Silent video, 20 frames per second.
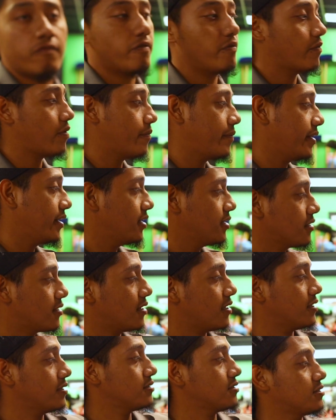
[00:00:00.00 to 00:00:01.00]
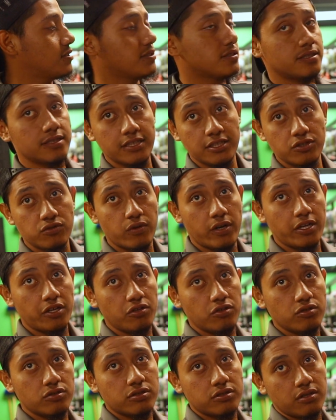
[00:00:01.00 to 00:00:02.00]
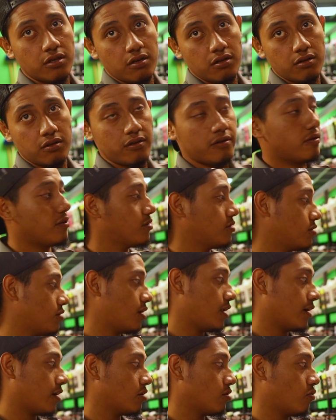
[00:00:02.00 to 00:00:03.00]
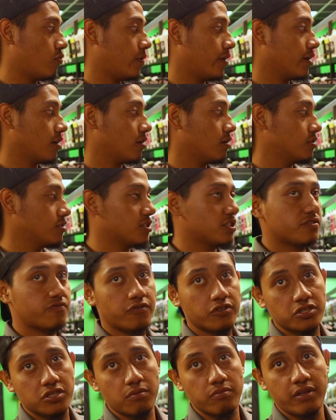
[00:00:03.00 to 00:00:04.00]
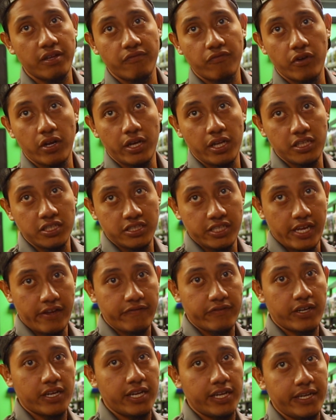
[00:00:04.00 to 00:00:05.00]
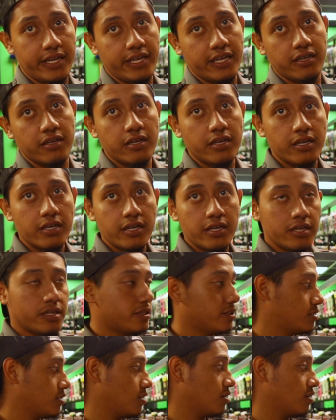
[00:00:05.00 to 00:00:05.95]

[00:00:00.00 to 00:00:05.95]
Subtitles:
for my maintenance clients, this is what I use like on the regular, just for something for any safe cleaning. It's